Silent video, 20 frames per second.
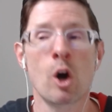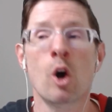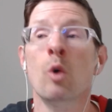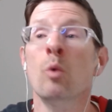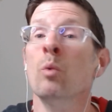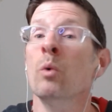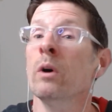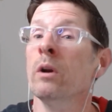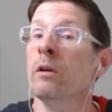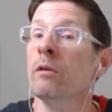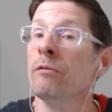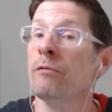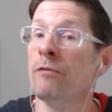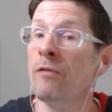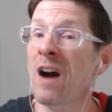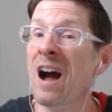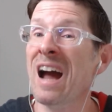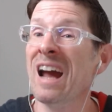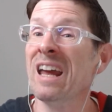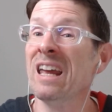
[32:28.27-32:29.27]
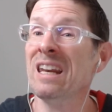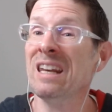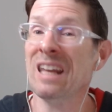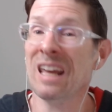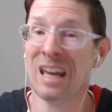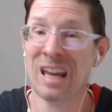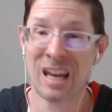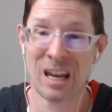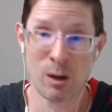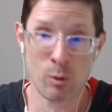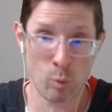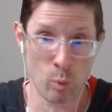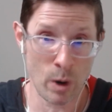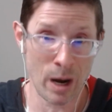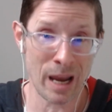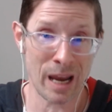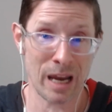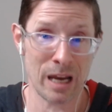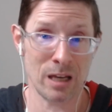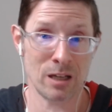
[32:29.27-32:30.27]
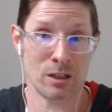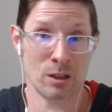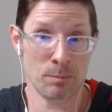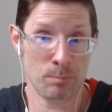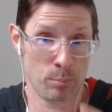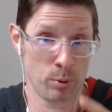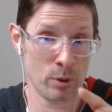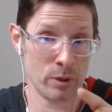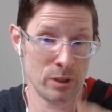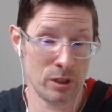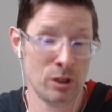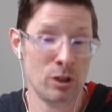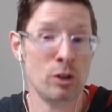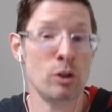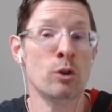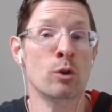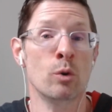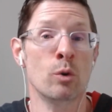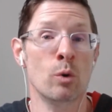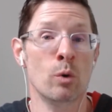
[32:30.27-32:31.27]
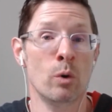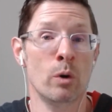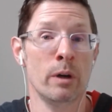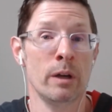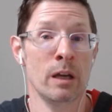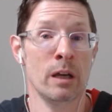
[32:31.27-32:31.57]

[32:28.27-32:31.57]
would find a way to put you